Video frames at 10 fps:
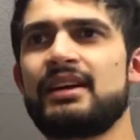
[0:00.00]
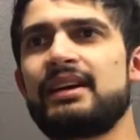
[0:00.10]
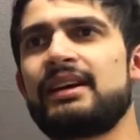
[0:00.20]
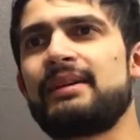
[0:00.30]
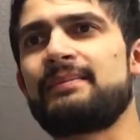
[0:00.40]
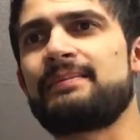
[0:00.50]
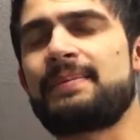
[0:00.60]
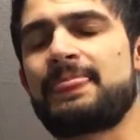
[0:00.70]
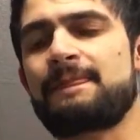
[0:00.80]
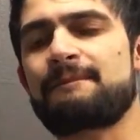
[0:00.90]

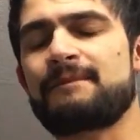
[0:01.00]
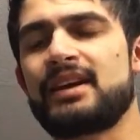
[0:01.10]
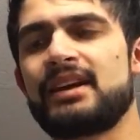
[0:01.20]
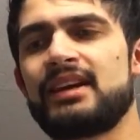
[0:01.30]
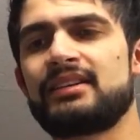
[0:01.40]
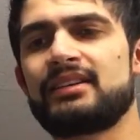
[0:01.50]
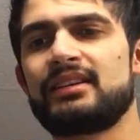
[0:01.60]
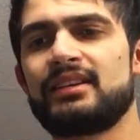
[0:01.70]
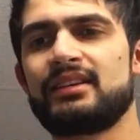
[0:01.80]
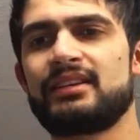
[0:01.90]
Um, and,
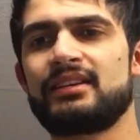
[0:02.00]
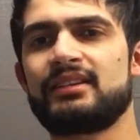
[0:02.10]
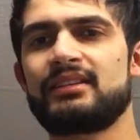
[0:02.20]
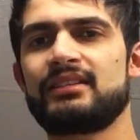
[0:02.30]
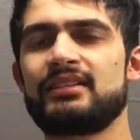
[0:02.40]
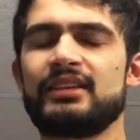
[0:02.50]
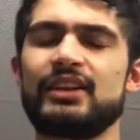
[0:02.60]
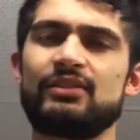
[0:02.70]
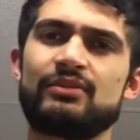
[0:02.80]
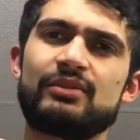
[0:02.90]
you
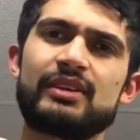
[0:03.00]
know,